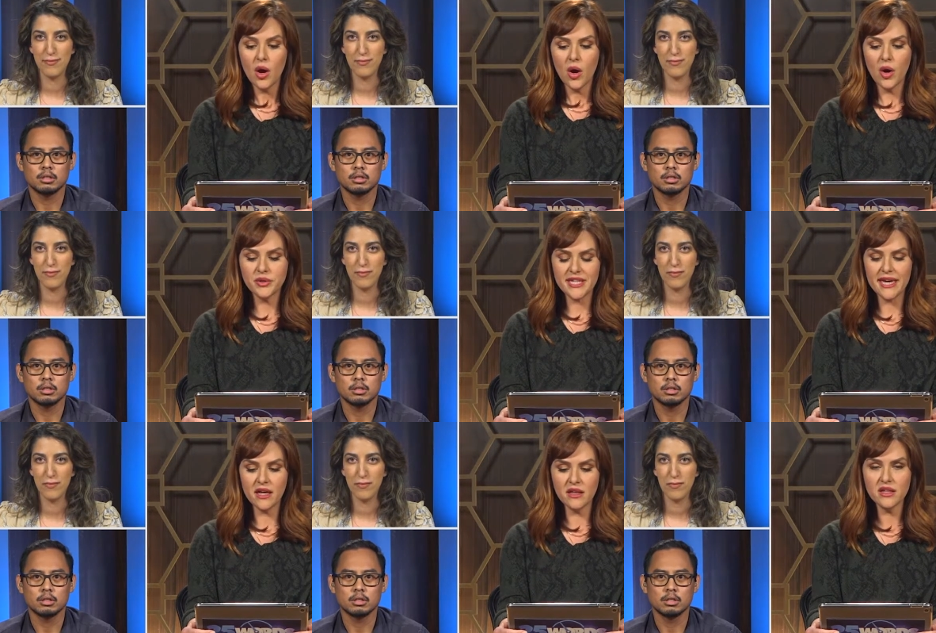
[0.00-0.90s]

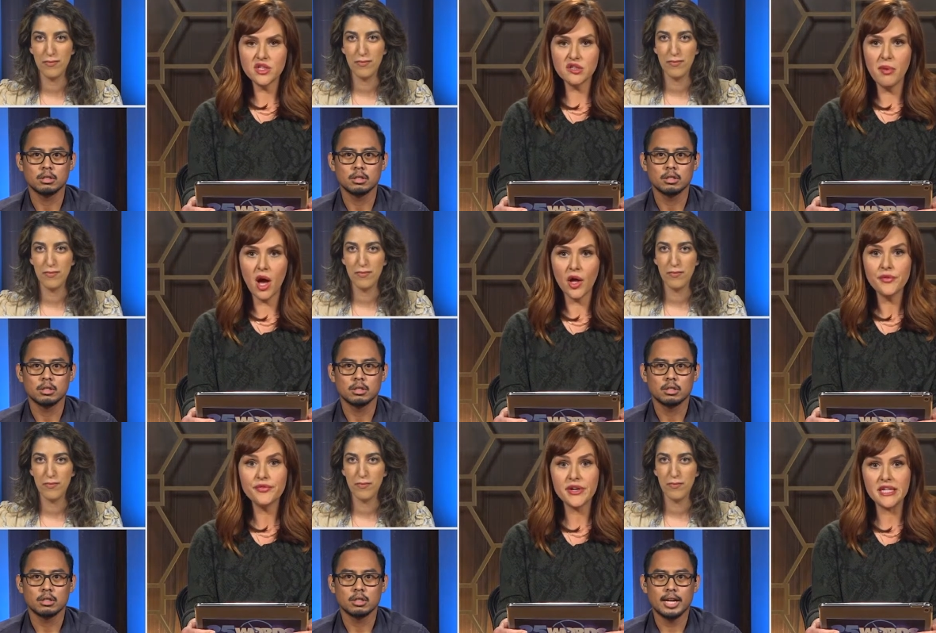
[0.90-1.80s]
Speaker 1: Hotel, small
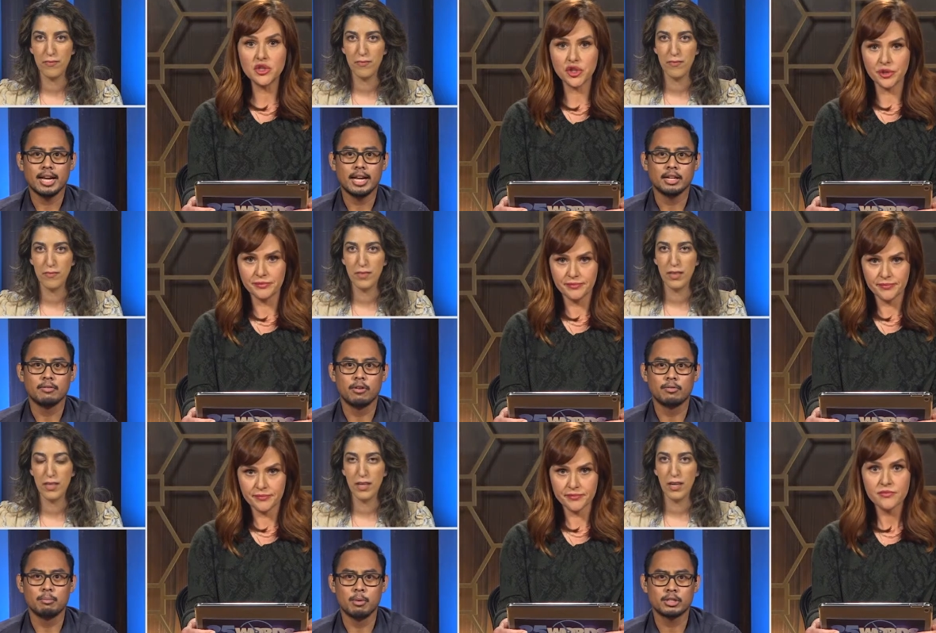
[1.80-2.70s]
fridge. In
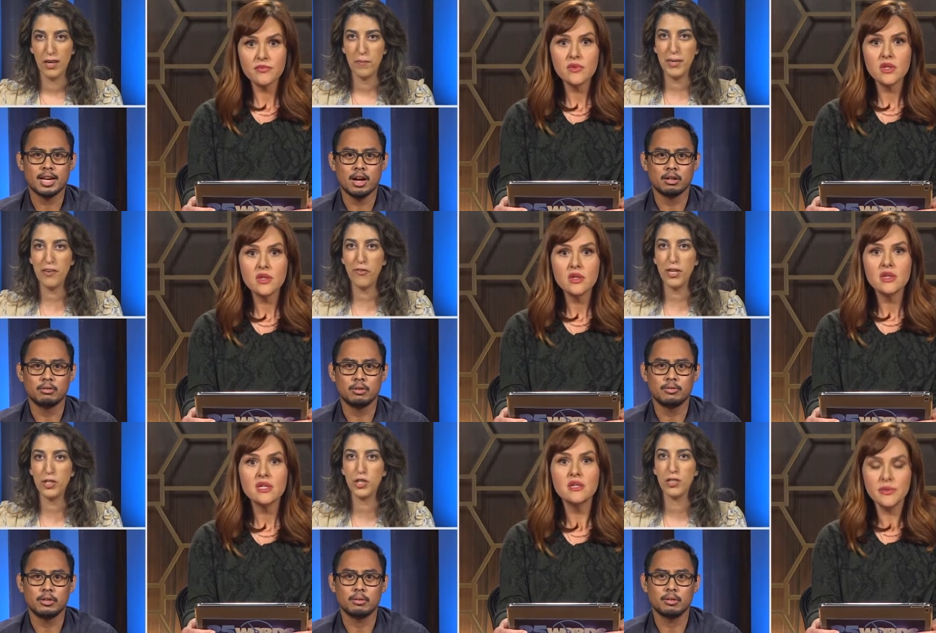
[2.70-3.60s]
motel. Mini
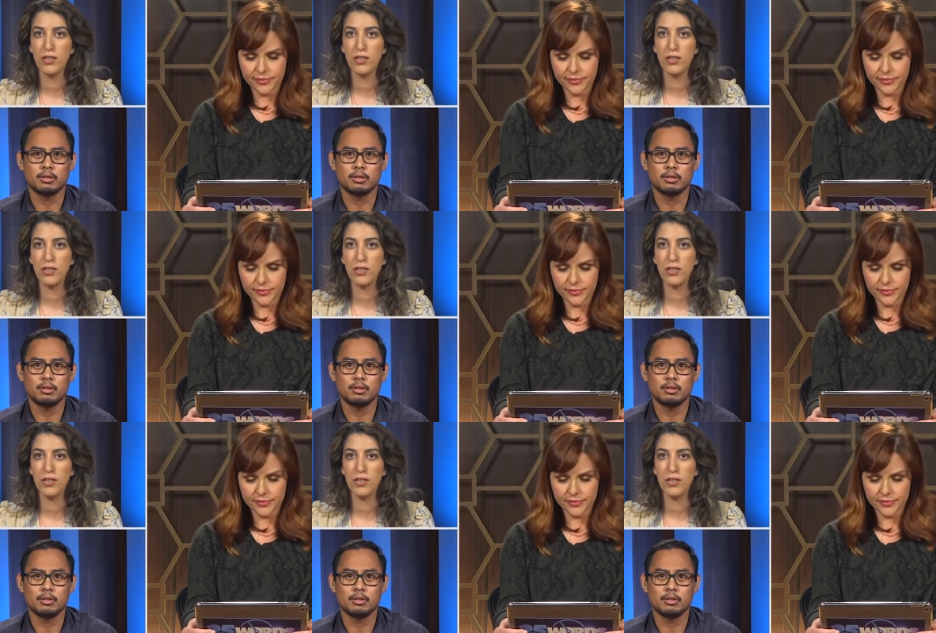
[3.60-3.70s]
fridge.